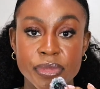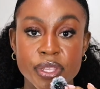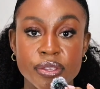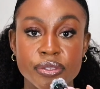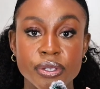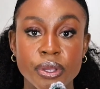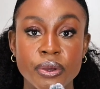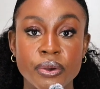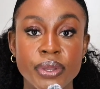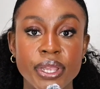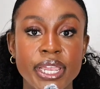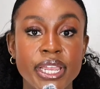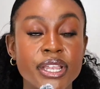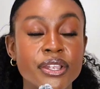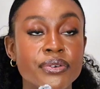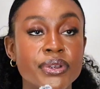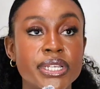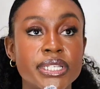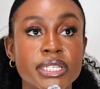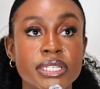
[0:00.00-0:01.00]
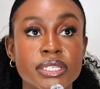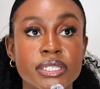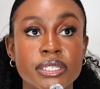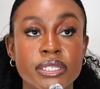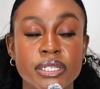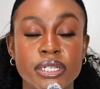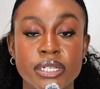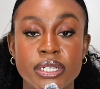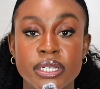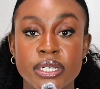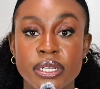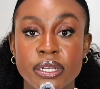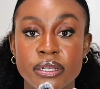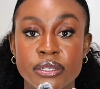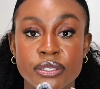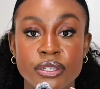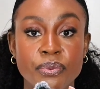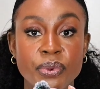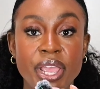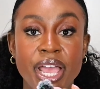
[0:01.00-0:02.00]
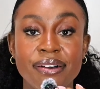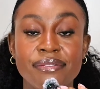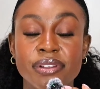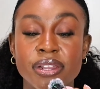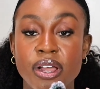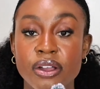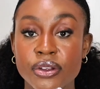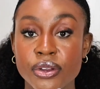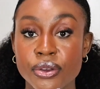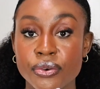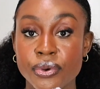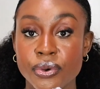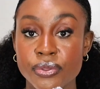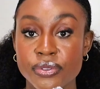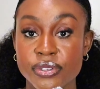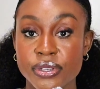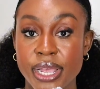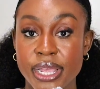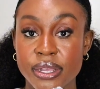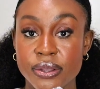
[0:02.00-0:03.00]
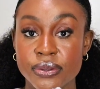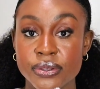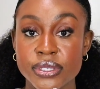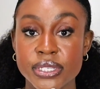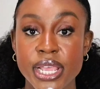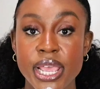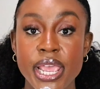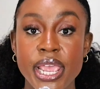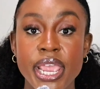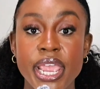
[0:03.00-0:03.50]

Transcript: So so we have longer growth cycles,